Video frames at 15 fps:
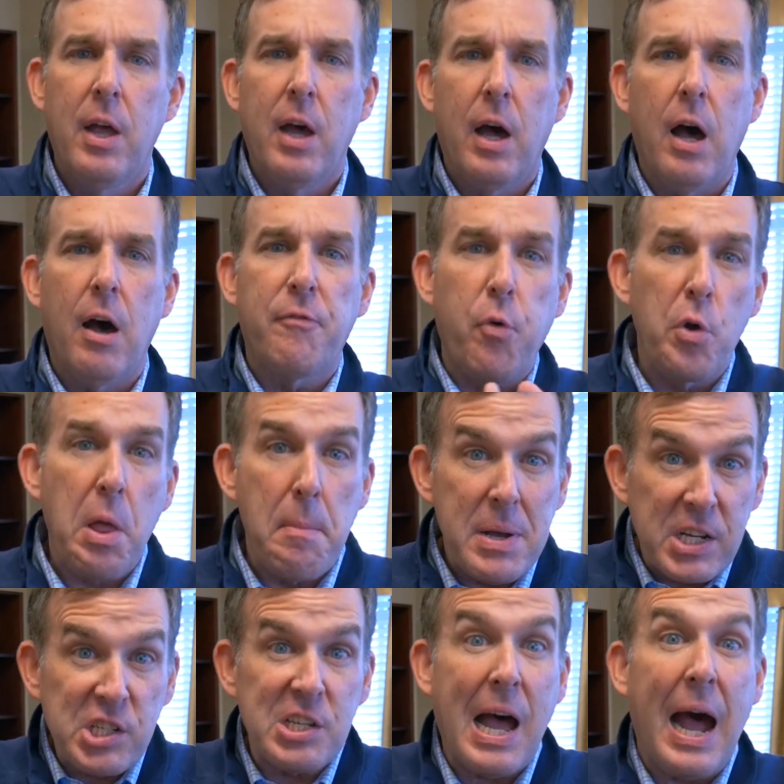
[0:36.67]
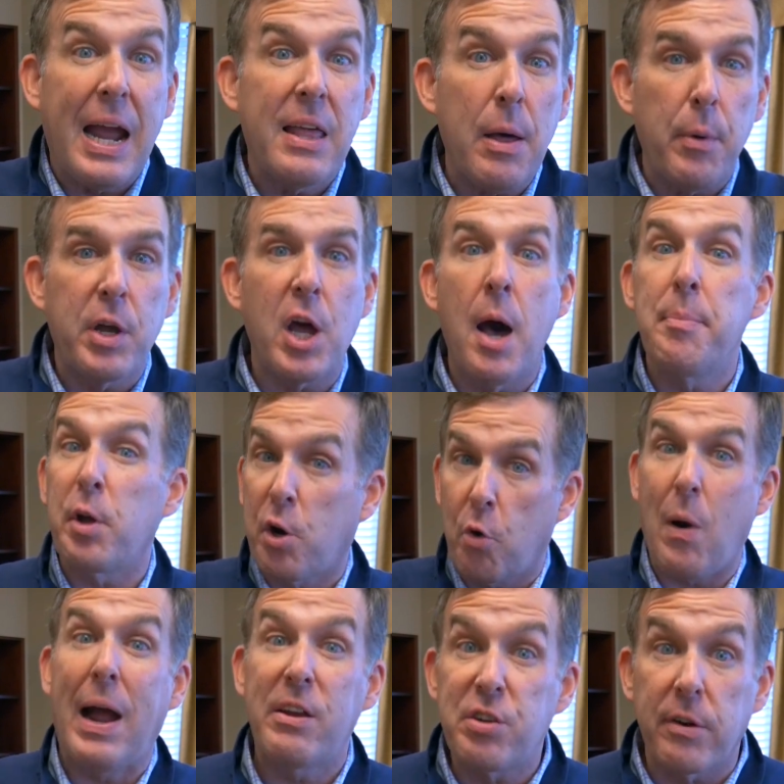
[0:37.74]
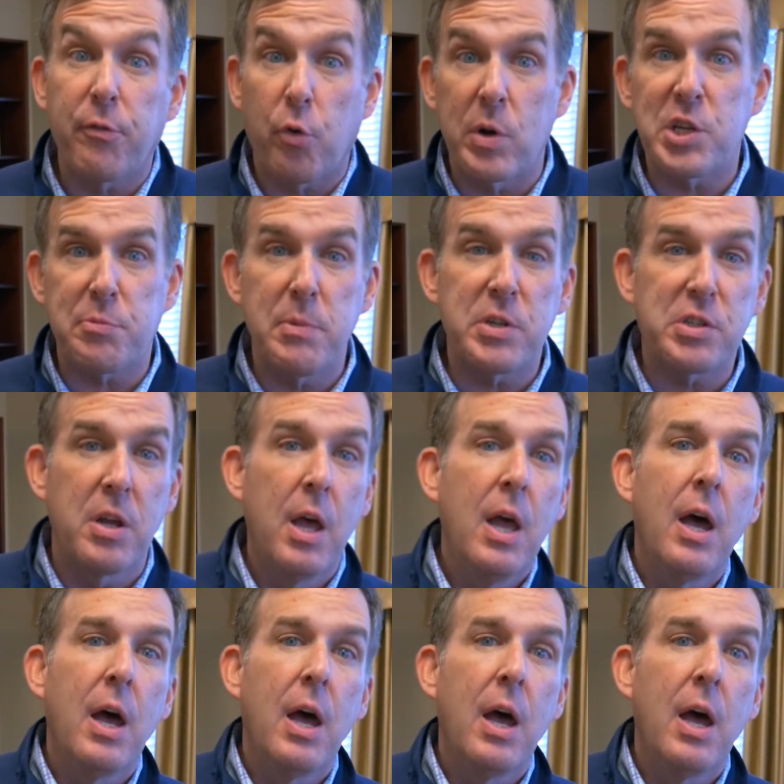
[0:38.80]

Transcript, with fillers: uh, for the Messiah that would come, the Christ of Christmas,